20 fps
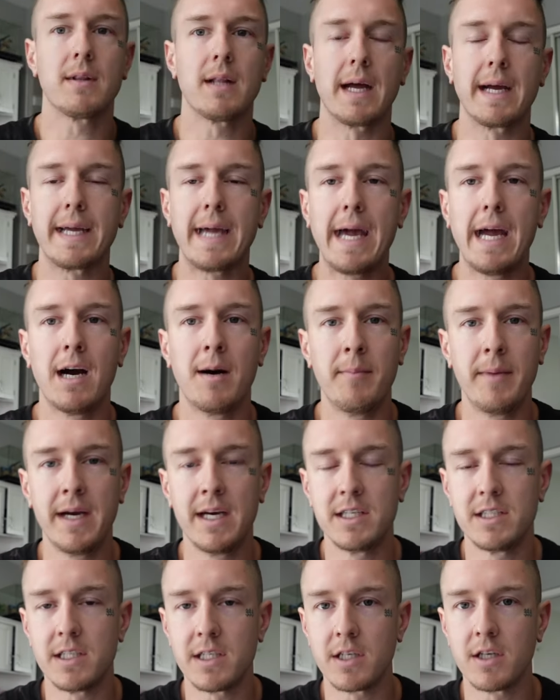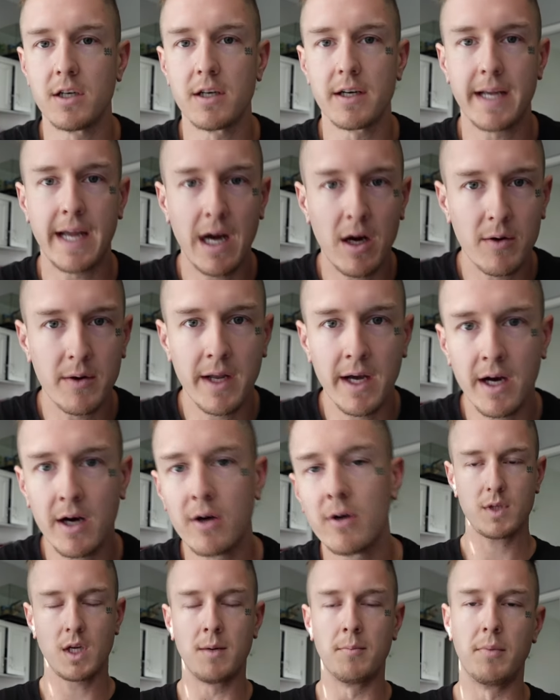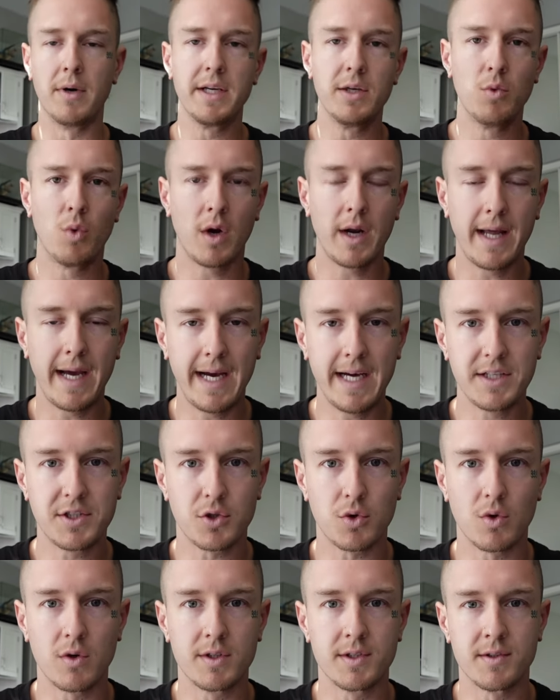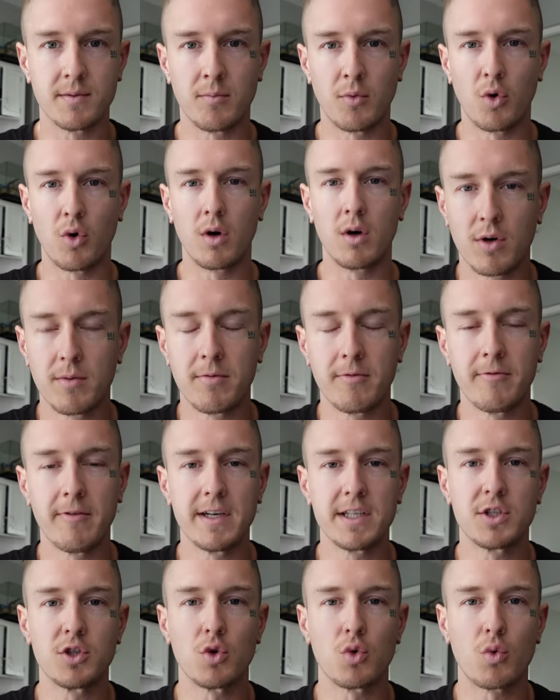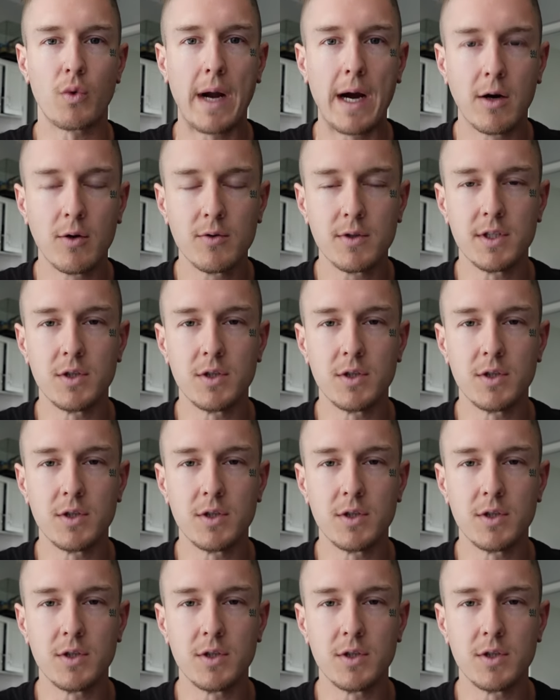Like, hey, I'm managing your account now. But you want to head towards a more professional route.